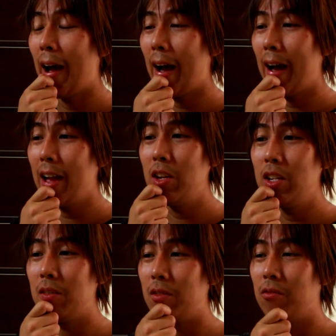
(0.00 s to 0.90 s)

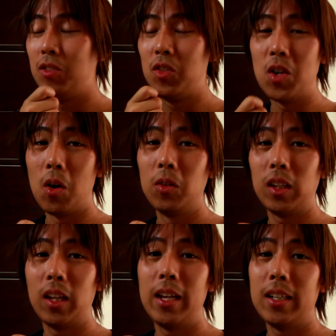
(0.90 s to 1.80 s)
I don't
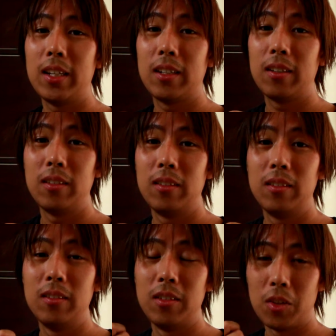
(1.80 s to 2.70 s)
like
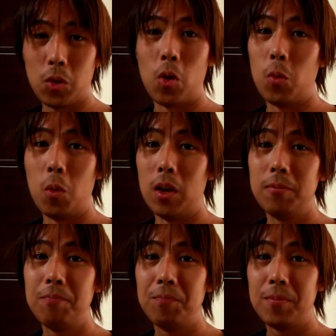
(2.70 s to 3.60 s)
the third
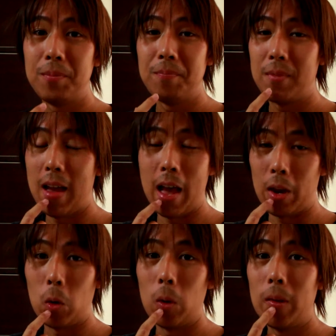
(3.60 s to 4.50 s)
one
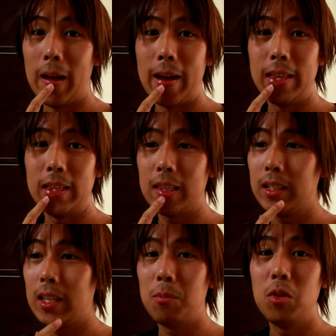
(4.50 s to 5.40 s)
at all. I
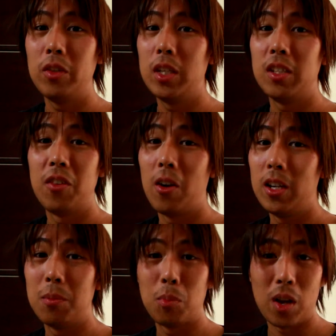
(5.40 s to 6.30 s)
think that movie is
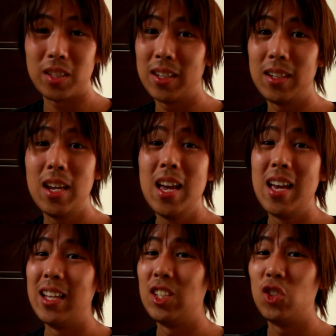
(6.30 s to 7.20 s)
very depressing.
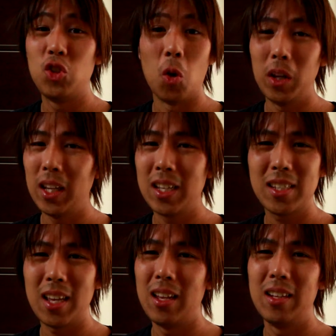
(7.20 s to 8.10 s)
It's
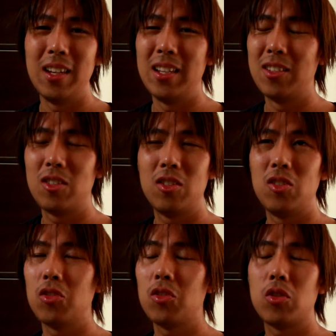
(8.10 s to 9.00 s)
joyless and it's
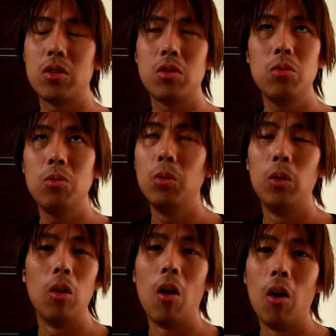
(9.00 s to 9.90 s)
just too
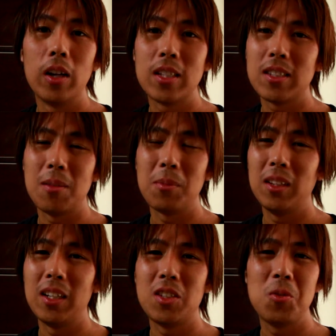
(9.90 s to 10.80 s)
long. It's something
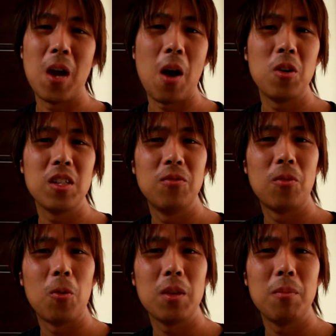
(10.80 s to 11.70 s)
like 2 hours and
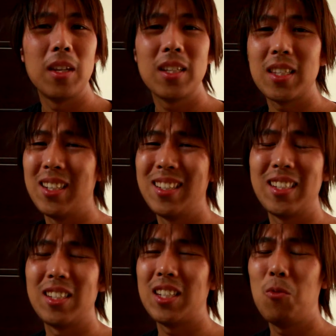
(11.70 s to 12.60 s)
40 minutes, and
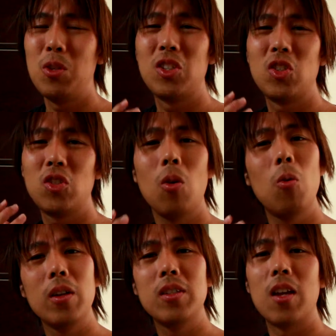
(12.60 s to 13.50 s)
it was
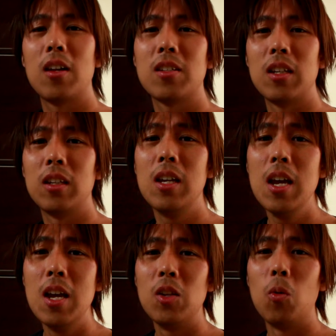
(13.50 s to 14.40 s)
so exhausting
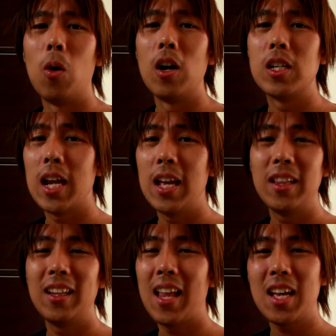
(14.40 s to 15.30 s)
to watch. And
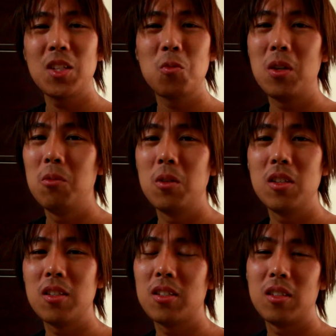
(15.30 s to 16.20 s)
the last one
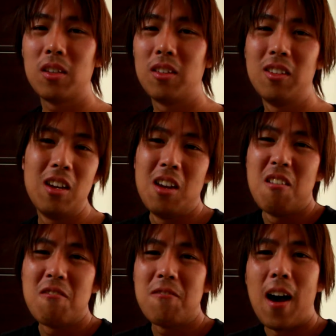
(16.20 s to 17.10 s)
was
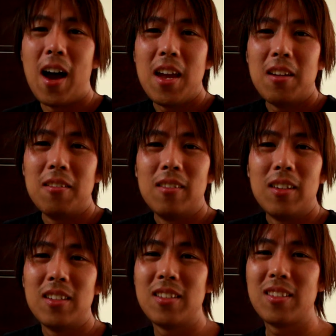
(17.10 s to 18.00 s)
fine.
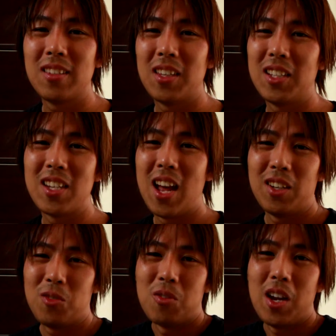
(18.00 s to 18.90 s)
It's
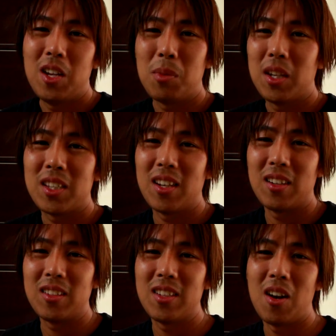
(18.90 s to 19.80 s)
not great, but it's
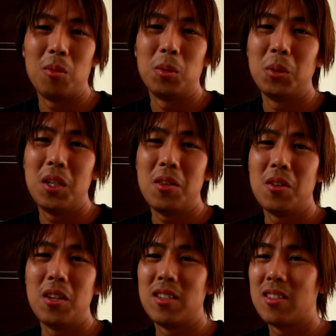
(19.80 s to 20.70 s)
not terrible
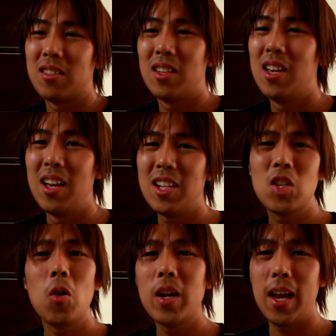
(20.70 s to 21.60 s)
either. It's
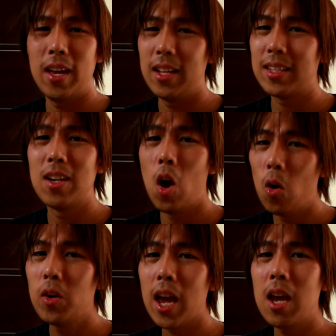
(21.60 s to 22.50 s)
okay. It's an
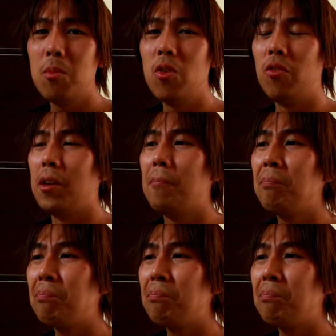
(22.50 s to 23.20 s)
okay movie.